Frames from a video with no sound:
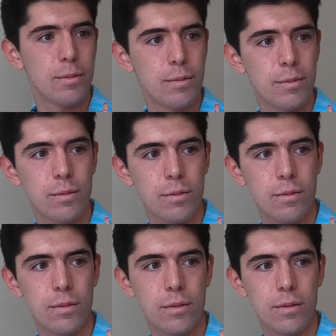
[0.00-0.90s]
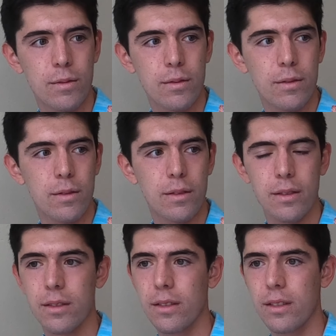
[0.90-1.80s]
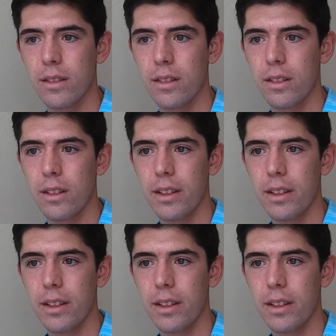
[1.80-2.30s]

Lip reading: This person isn't speaking.